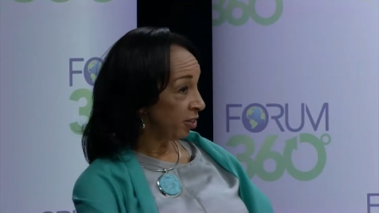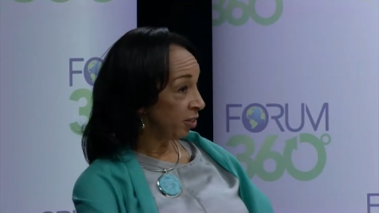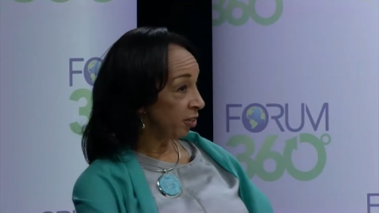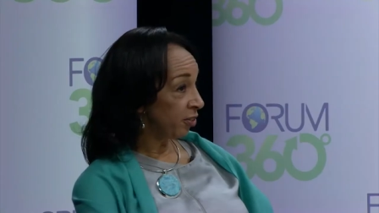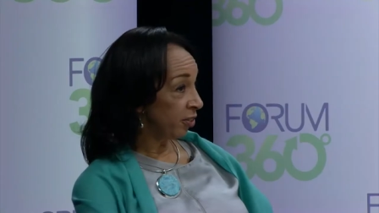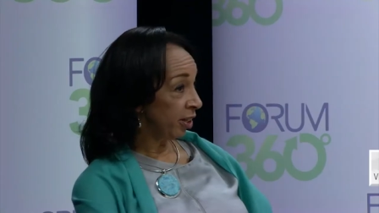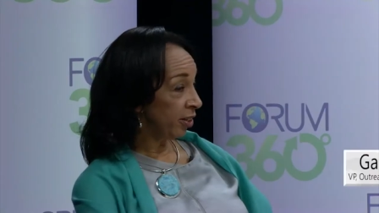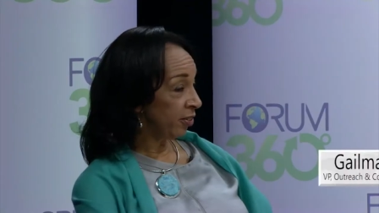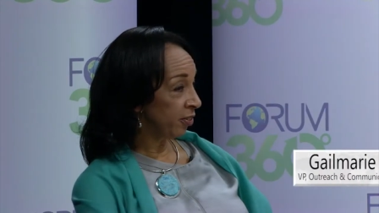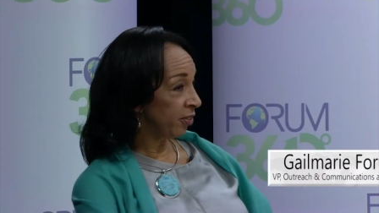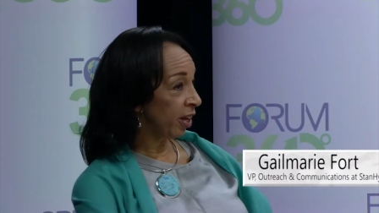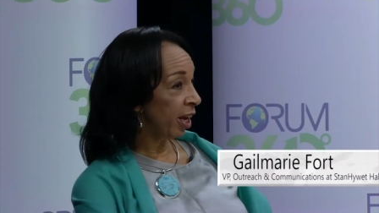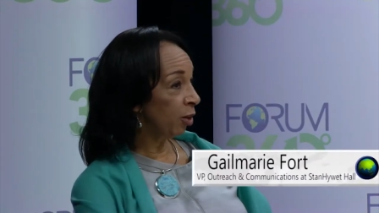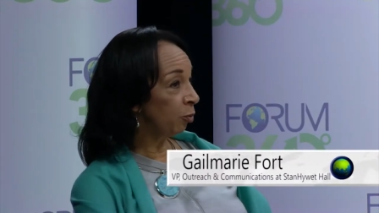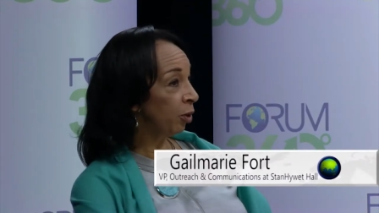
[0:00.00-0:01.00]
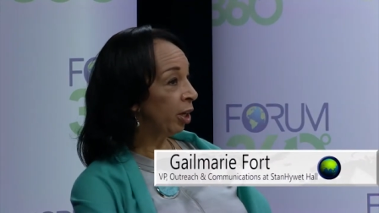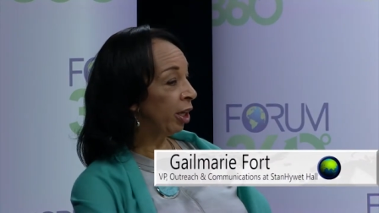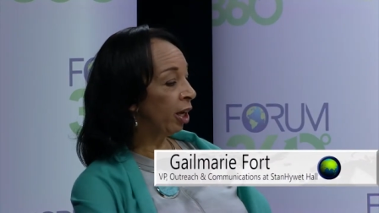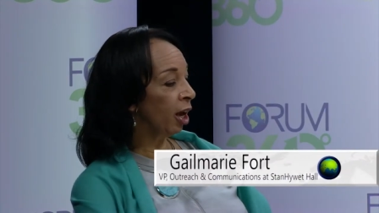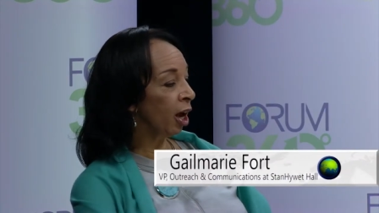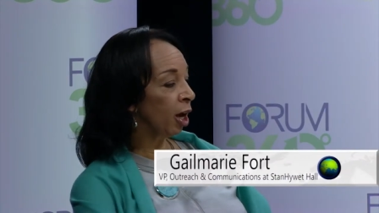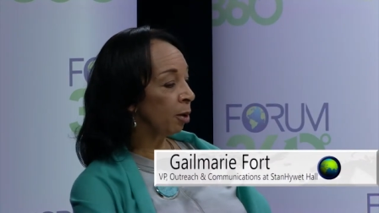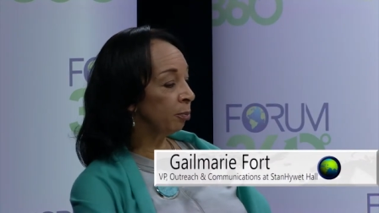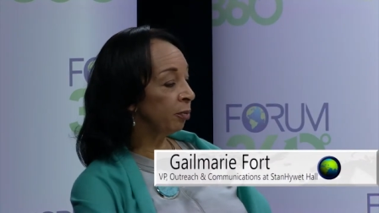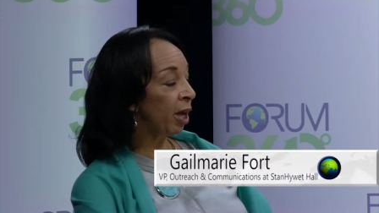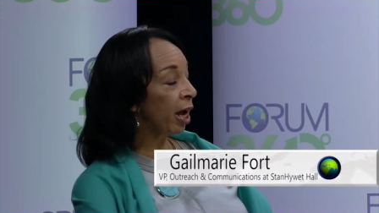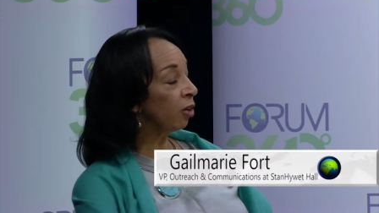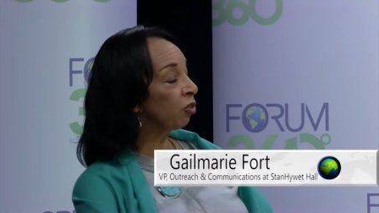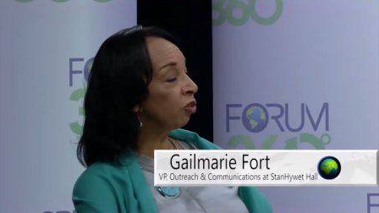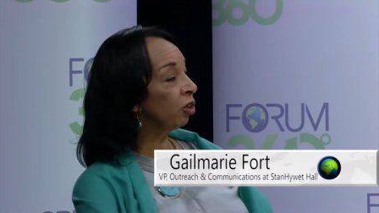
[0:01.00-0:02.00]
six, and we um,
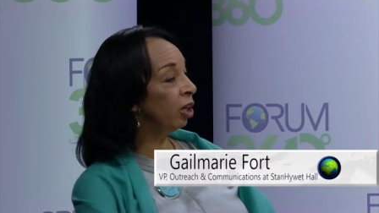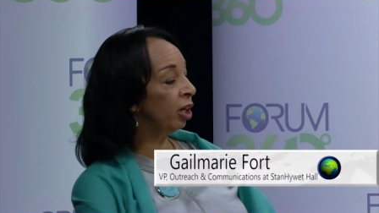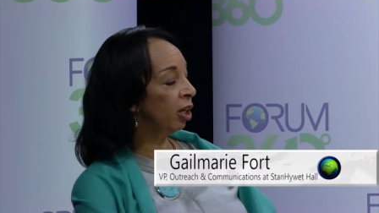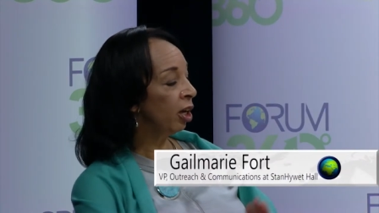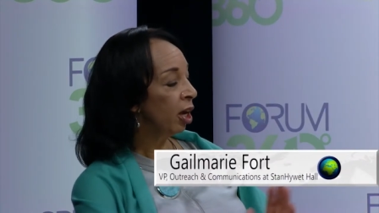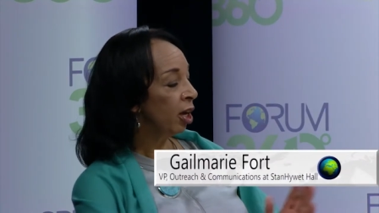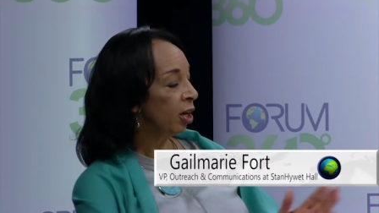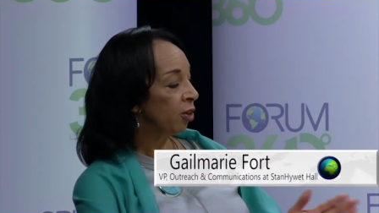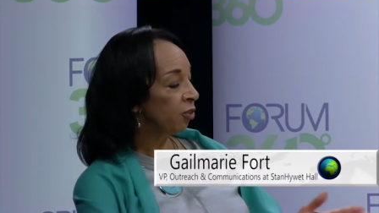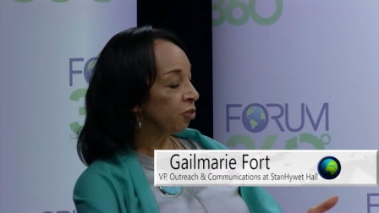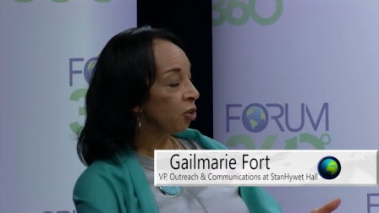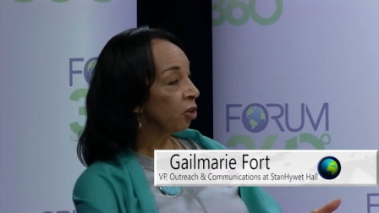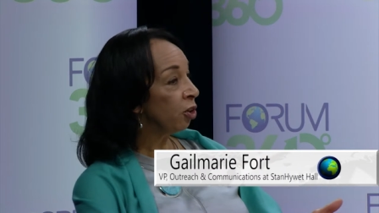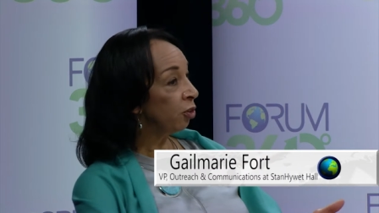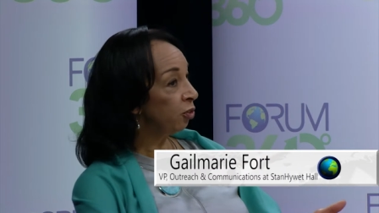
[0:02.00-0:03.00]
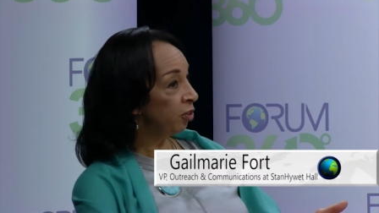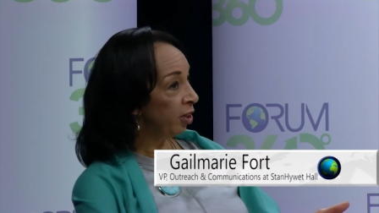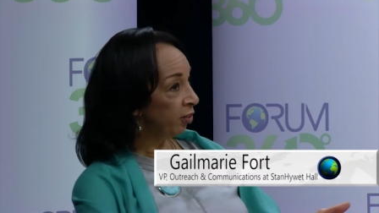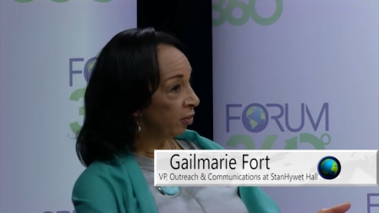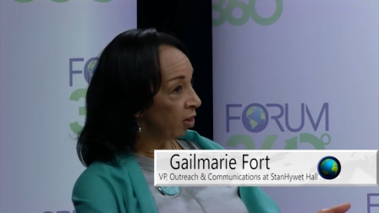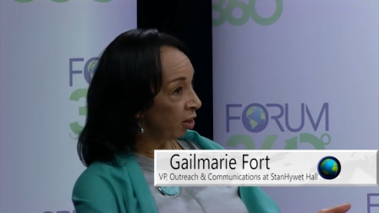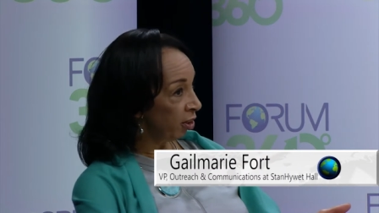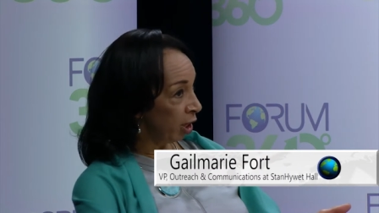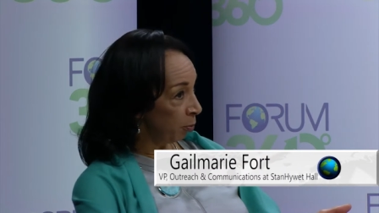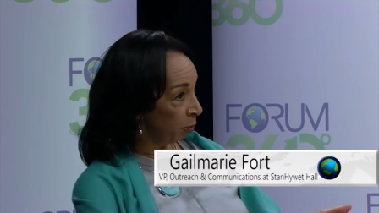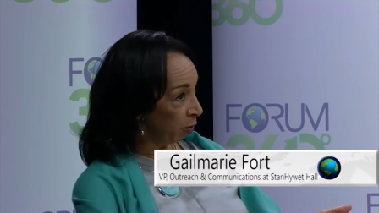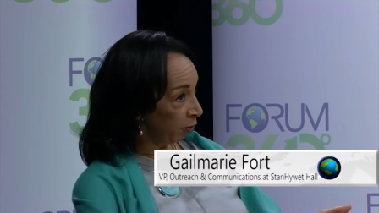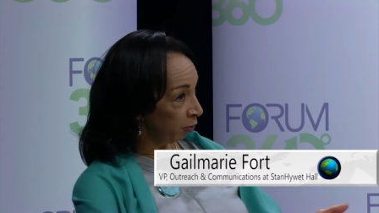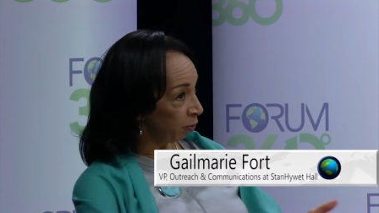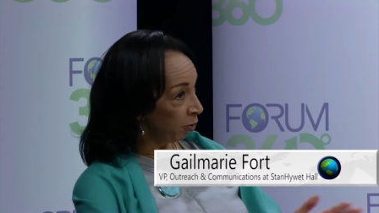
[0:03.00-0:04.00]
actually start our season on
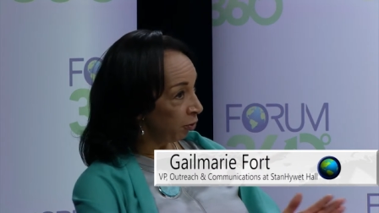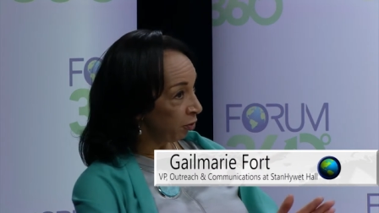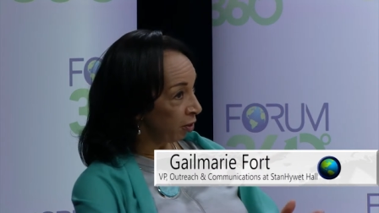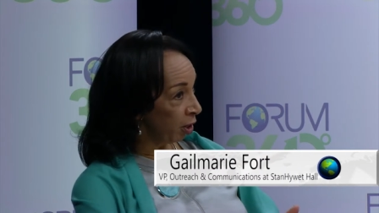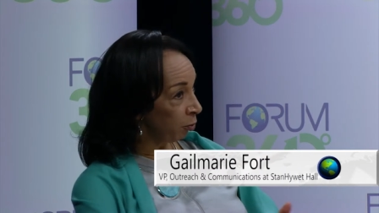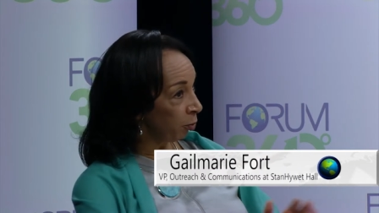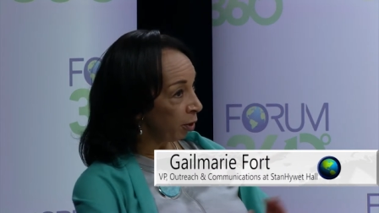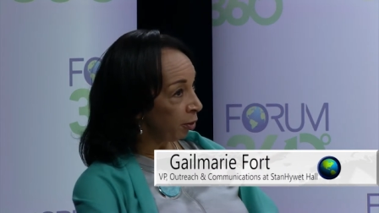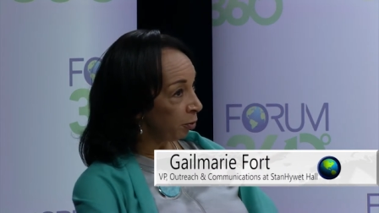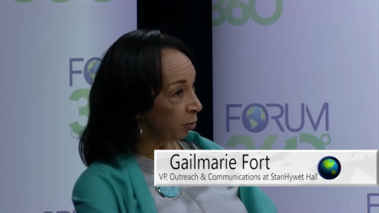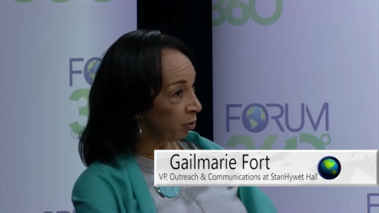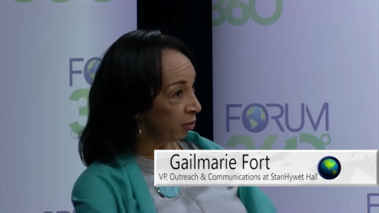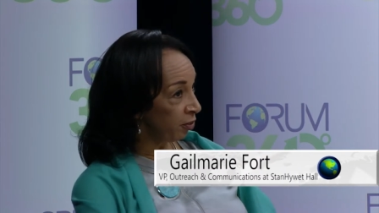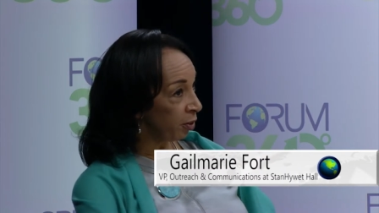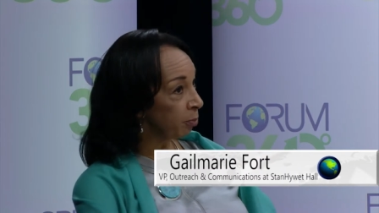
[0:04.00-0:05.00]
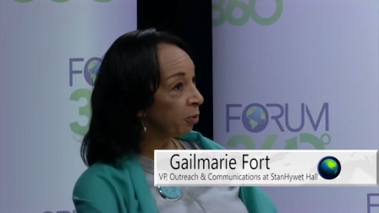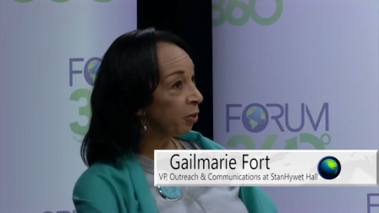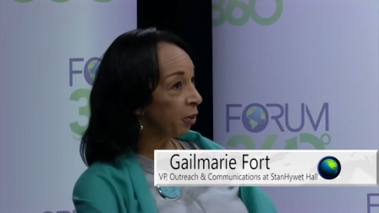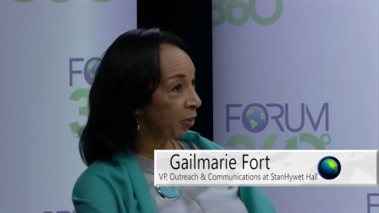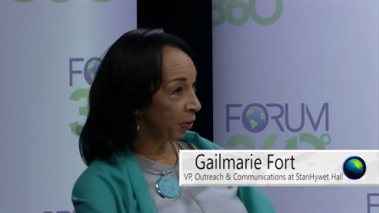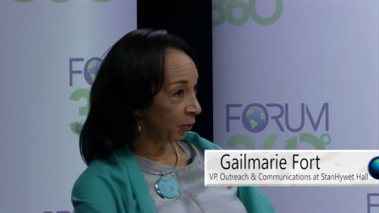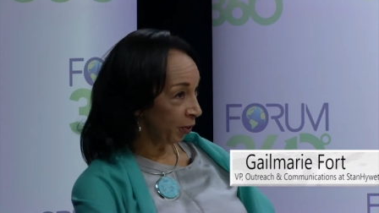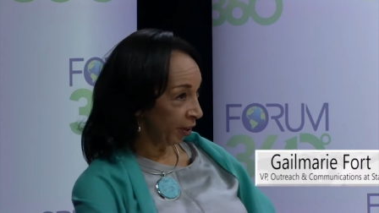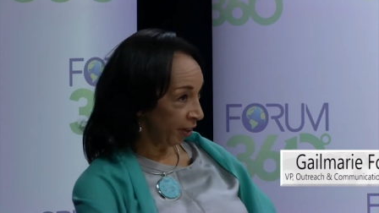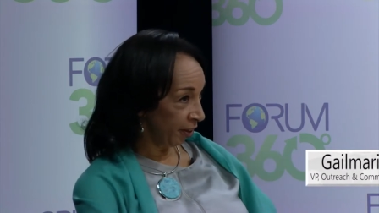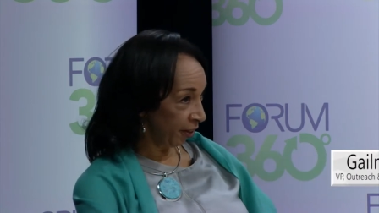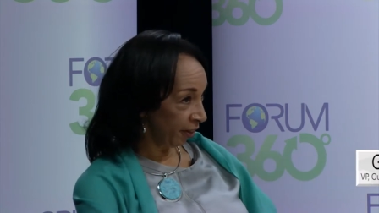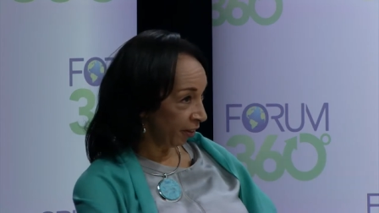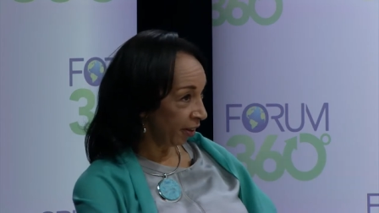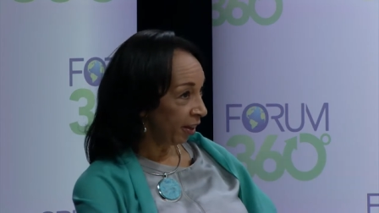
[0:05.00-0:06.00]
April the first and run through December the
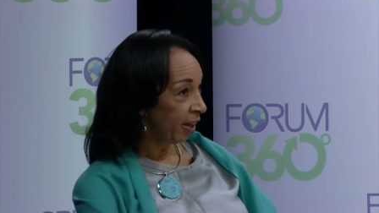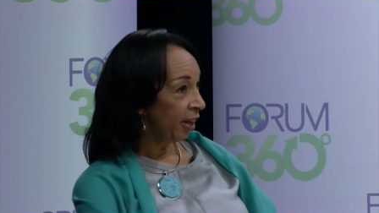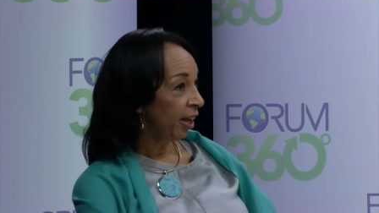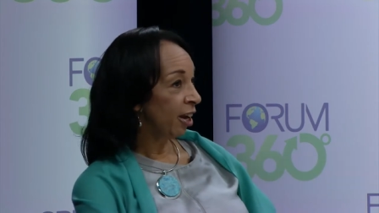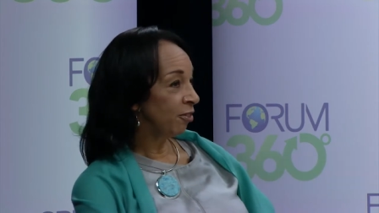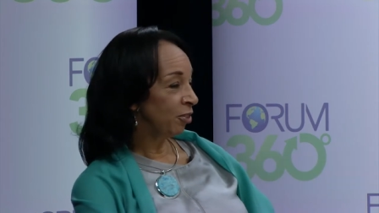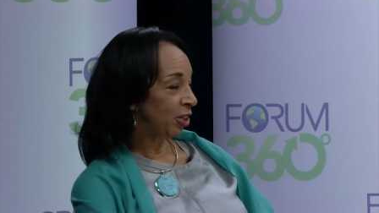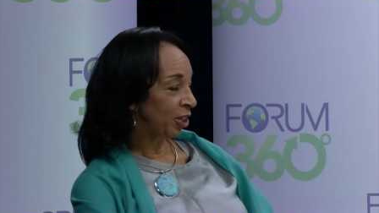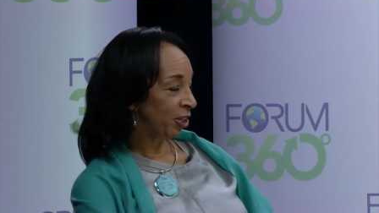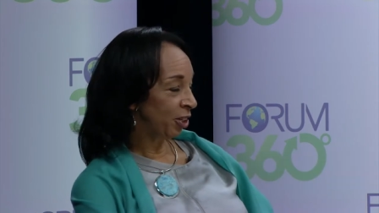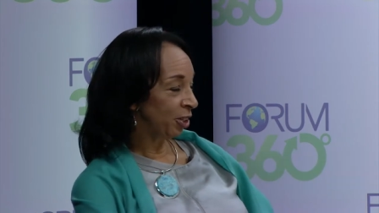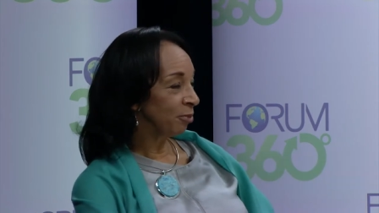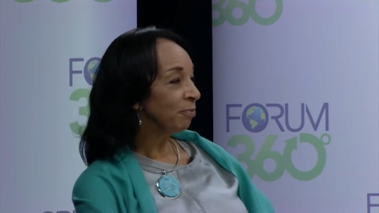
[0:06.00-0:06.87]
thirtieth every year.